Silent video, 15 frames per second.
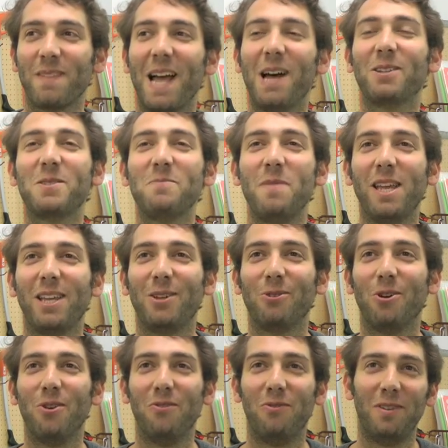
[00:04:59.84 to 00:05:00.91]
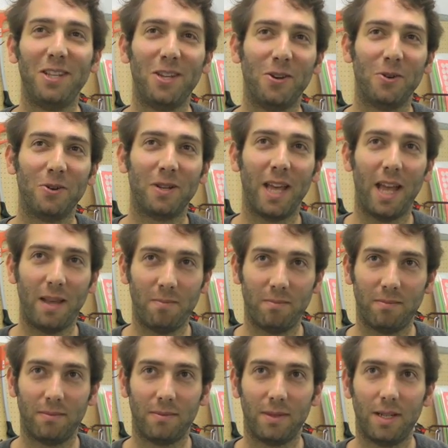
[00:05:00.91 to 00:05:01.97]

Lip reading: how to make your own video game